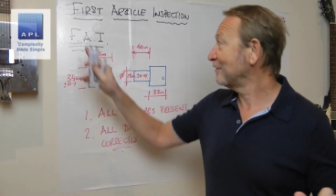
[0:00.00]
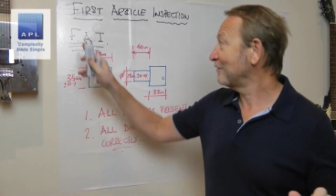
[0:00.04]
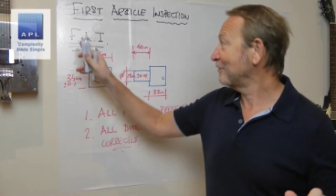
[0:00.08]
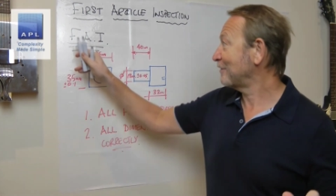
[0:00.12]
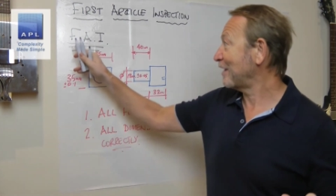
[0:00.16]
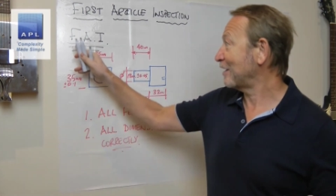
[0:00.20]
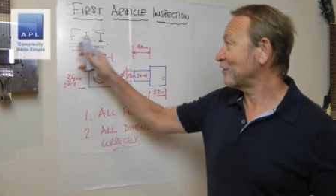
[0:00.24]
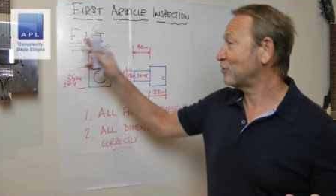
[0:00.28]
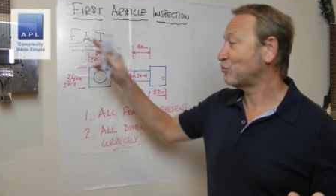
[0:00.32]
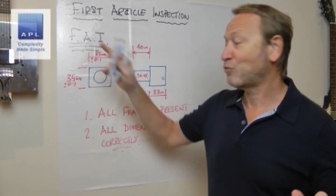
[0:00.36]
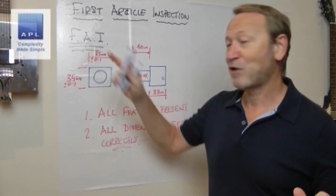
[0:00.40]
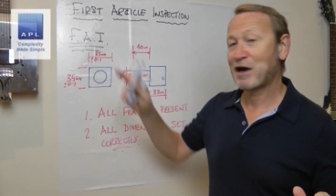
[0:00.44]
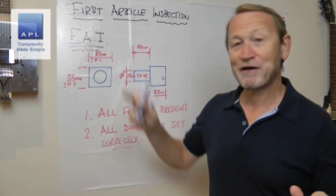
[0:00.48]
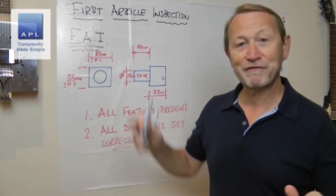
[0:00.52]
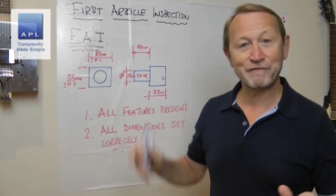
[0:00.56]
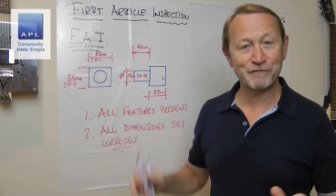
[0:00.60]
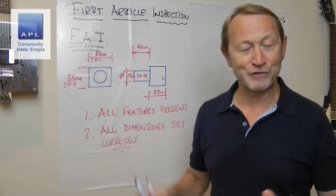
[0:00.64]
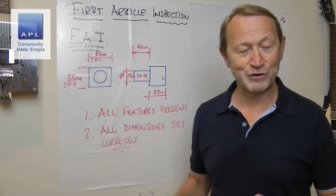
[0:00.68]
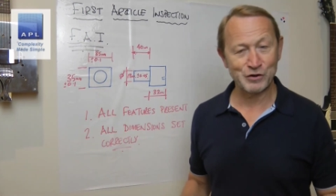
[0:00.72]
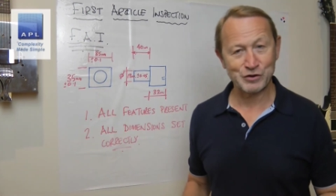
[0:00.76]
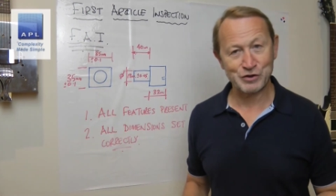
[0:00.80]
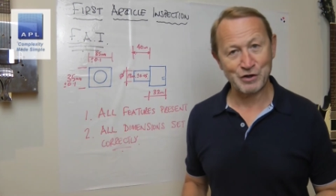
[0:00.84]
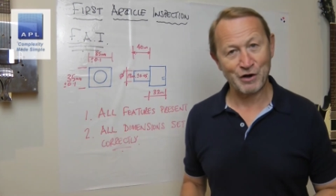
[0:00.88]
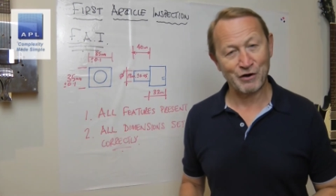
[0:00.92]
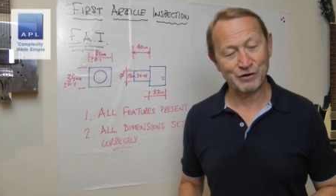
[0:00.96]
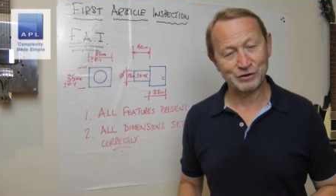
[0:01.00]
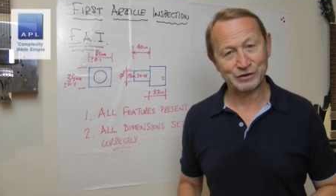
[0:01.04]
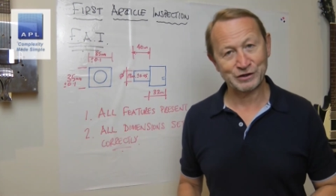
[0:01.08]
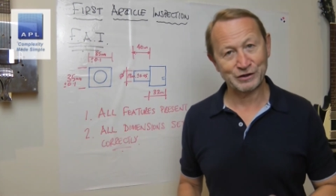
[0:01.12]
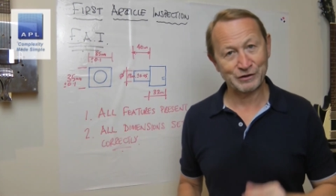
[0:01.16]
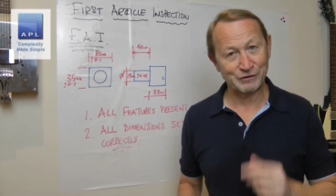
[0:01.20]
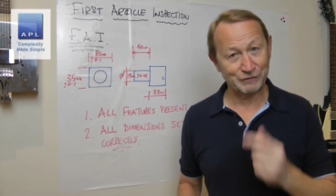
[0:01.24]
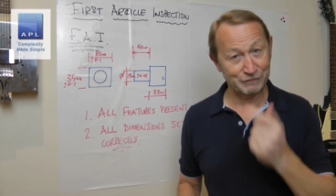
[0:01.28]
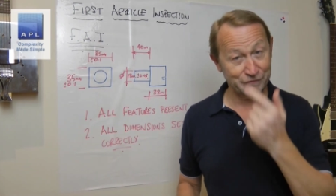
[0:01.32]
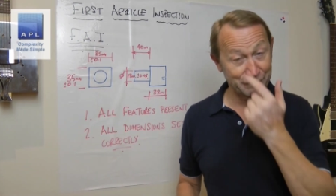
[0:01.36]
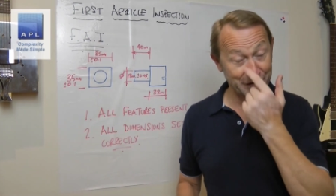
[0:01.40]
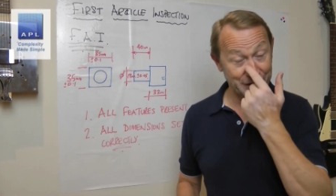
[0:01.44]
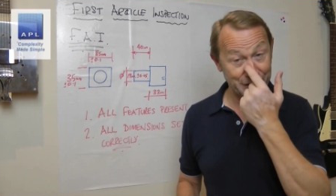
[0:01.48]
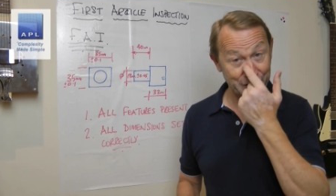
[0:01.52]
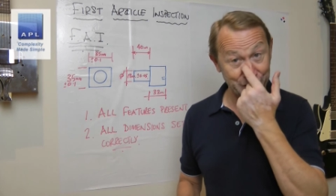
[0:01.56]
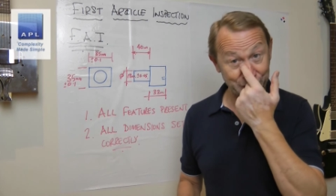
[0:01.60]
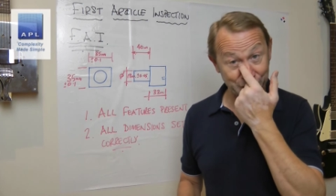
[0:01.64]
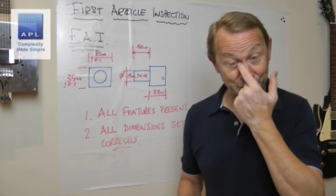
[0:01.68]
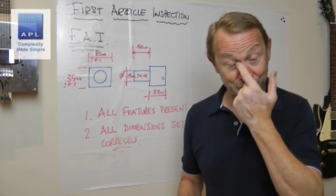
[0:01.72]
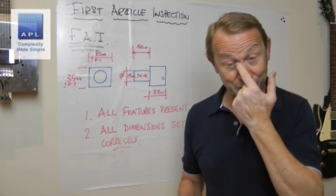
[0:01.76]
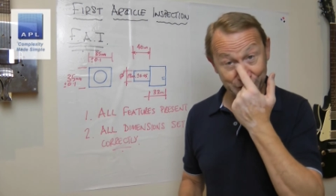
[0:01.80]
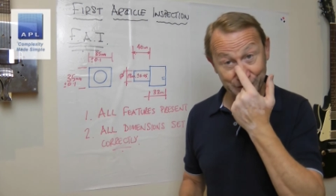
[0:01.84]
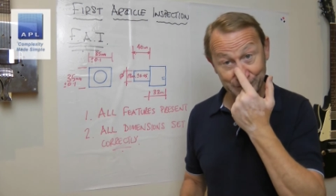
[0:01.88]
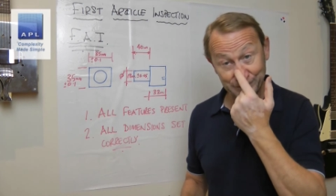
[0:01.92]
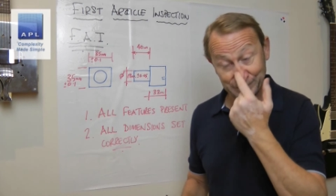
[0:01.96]
That's where first article
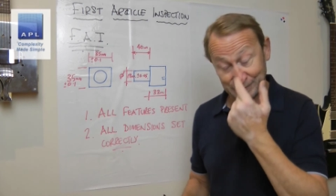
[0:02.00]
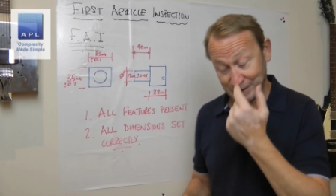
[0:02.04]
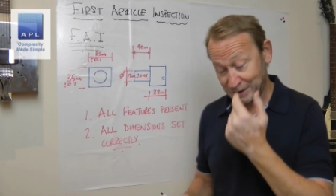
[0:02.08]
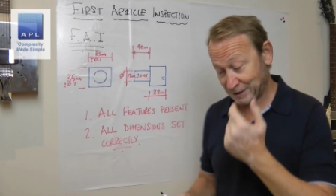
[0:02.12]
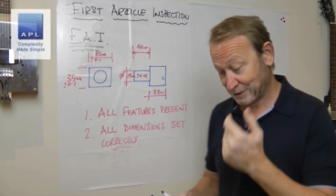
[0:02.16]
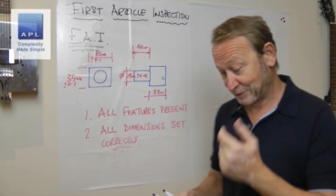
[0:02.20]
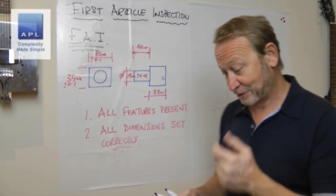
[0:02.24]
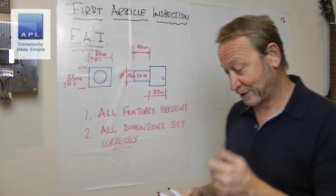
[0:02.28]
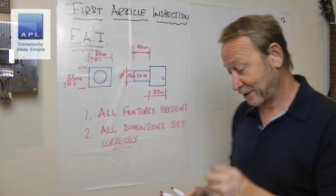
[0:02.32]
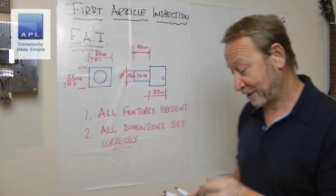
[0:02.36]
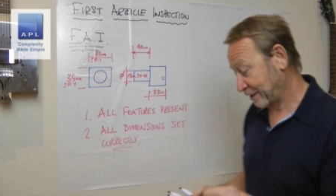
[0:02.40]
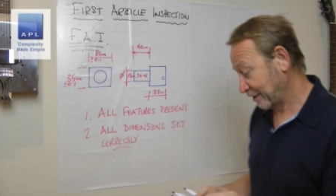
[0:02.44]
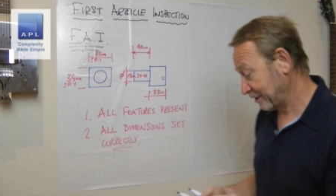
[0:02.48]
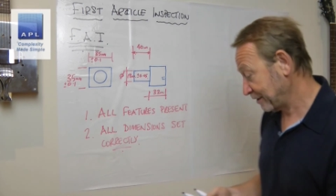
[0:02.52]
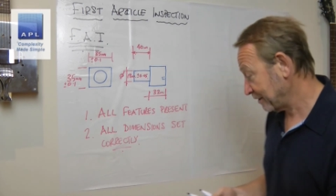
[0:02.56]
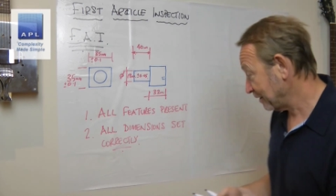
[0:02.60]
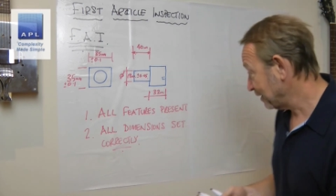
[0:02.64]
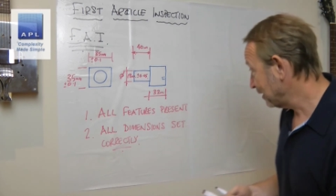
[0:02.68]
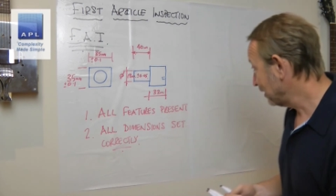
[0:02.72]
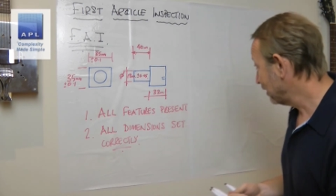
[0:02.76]
finishes. Okay.